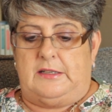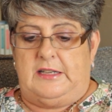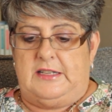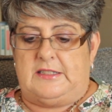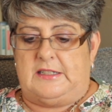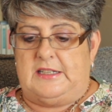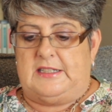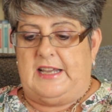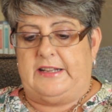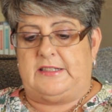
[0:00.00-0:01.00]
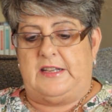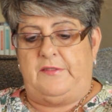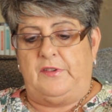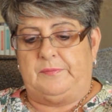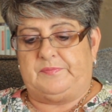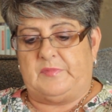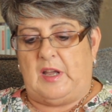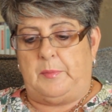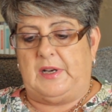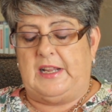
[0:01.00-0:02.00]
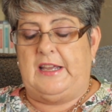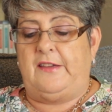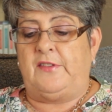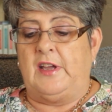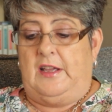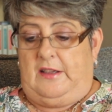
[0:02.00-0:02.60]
He's a detective, I believe.